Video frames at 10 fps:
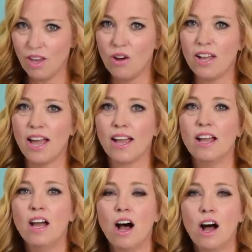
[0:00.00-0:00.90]

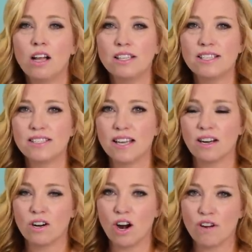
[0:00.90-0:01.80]
Okay, Holly said
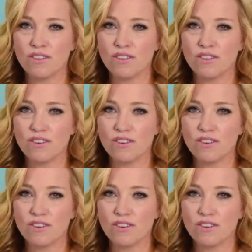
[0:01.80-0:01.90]
on Carnival